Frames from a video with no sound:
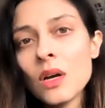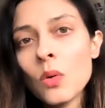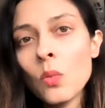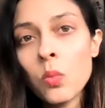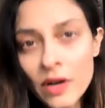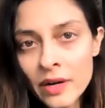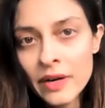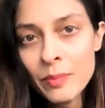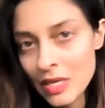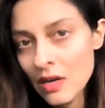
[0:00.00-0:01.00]
weren't
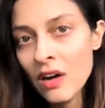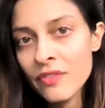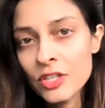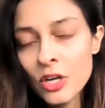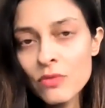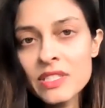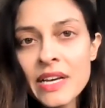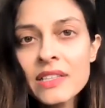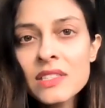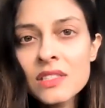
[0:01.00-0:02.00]
being offered COVID
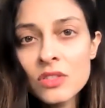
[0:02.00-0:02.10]
tests. So